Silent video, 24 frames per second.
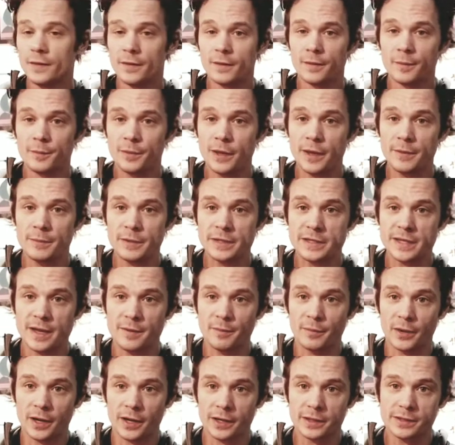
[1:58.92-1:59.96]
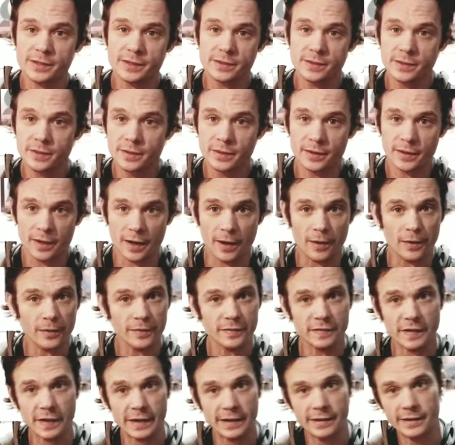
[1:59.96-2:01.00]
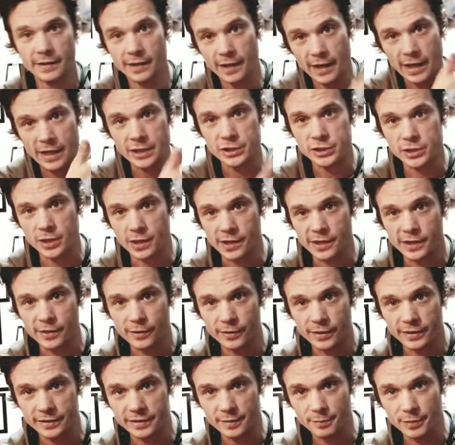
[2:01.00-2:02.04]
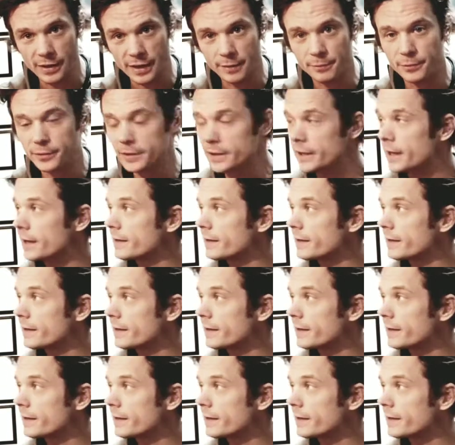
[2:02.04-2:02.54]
pay me 10 bucks. You know, it's like, hey, Johnny, go get the paper. Yeah,